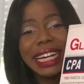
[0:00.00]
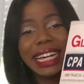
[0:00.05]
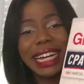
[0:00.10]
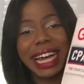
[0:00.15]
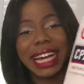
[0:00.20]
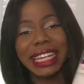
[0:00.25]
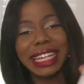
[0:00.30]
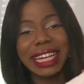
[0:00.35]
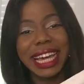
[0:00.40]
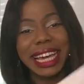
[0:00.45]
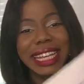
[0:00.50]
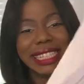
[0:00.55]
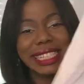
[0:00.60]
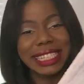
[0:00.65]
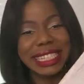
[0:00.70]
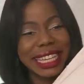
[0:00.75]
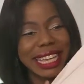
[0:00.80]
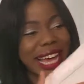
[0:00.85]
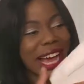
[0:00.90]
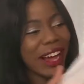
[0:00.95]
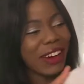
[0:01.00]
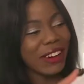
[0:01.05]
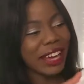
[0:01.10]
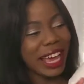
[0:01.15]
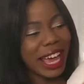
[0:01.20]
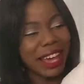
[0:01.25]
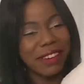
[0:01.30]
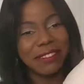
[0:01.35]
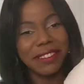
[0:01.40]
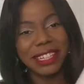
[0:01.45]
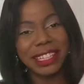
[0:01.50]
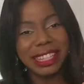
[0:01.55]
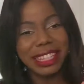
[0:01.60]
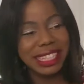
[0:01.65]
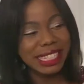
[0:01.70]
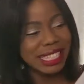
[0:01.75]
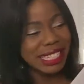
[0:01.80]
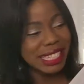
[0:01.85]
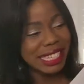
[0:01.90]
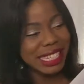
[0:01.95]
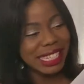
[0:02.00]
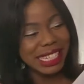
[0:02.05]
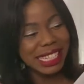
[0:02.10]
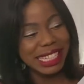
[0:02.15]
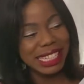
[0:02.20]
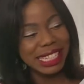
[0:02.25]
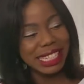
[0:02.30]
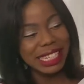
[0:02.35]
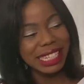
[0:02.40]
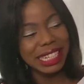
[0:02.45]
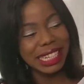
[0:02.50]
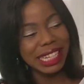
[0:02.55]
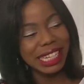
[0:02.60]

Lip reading: Can you guys see how heavy this is?